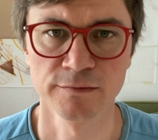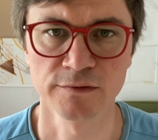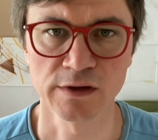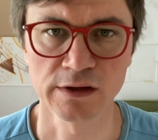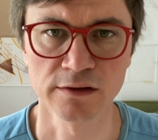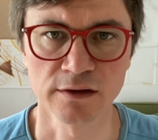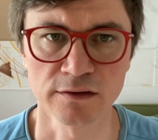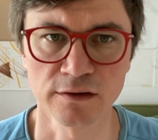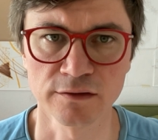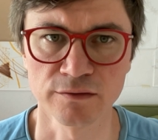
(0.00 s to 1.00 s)
Seeing that
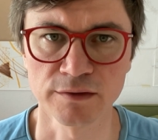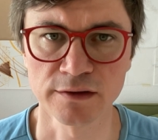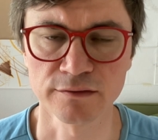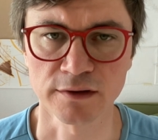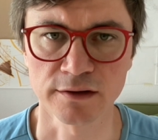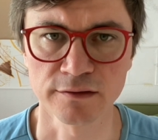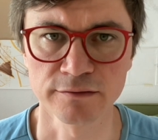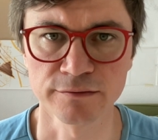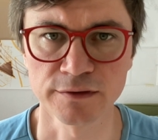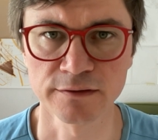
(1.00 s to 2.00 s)
there is real struggle
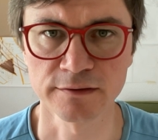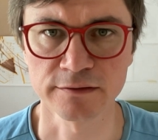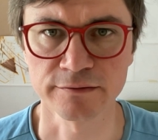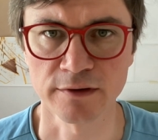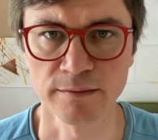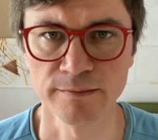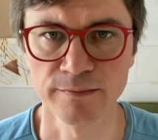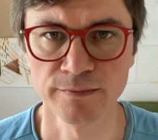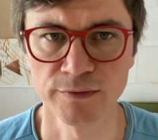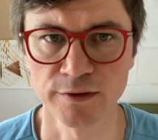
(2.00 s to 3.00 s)
frees us from
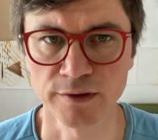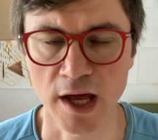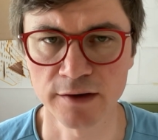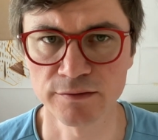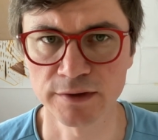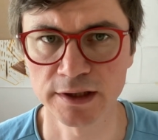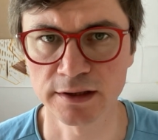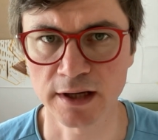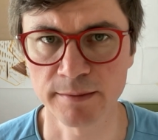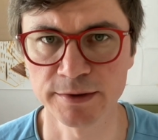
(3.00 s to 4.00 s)
the unreal
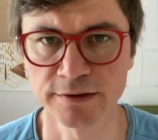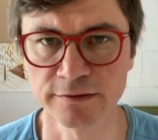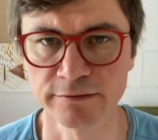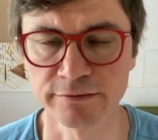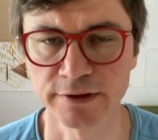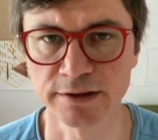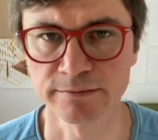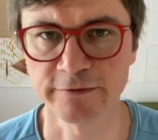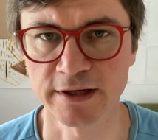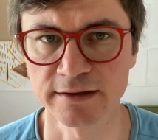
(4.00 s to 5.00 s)
capitalist
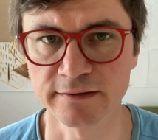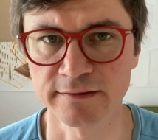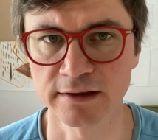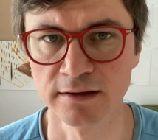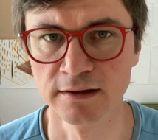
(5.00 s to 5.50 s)
freedom fantasy.